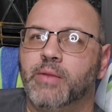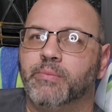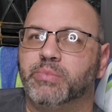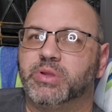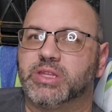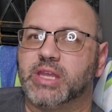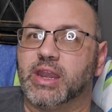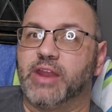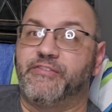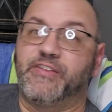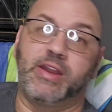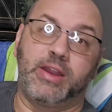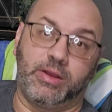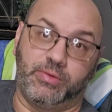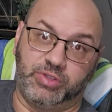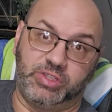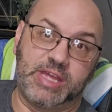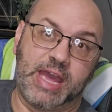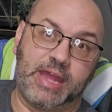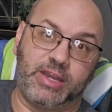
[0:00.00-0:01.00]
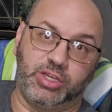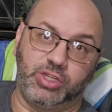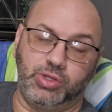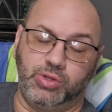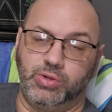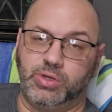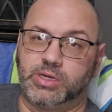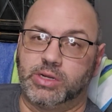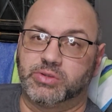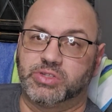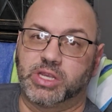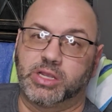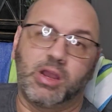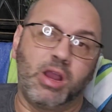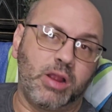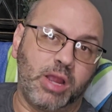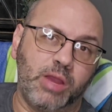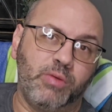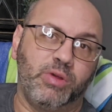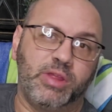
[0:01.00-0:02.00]
But then I found out it was that dude, and I was like,
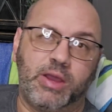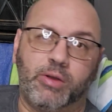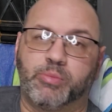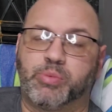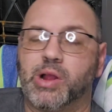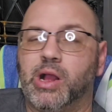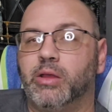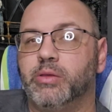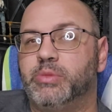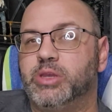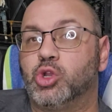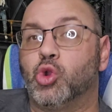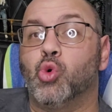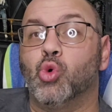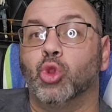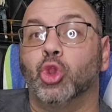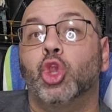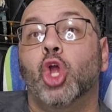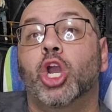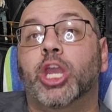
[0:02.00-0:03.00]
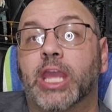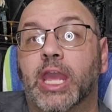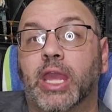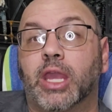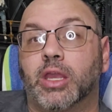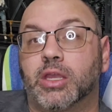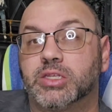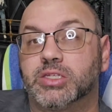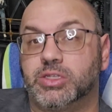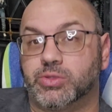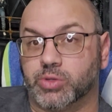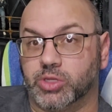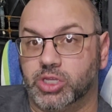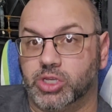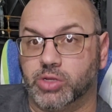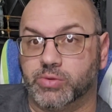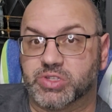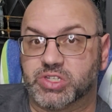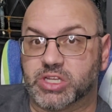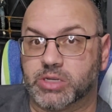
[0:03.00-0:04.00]
all right, well, that would probably be cool looking, because he's really
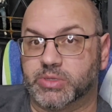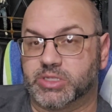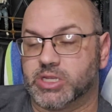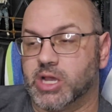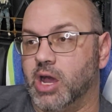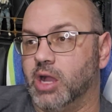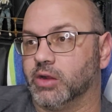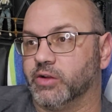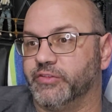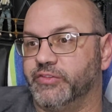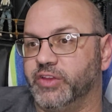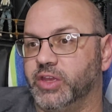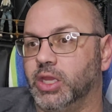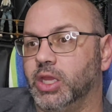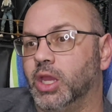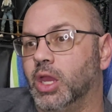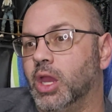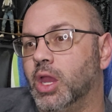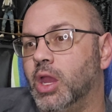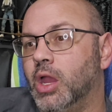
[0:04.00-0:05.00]
good with cinematography,